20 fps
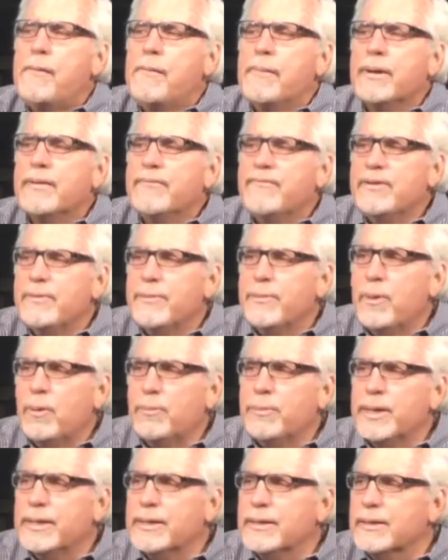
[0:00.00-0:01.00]
give you a
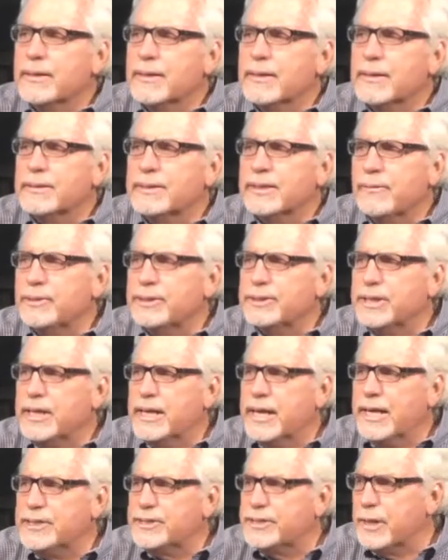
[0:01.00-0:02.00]
moment because I want you to
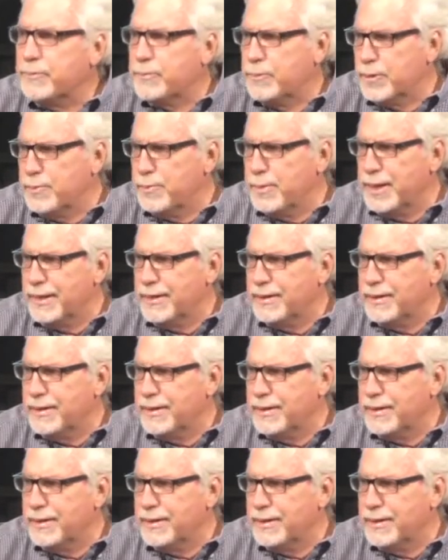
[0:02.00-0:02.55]
catch up with me.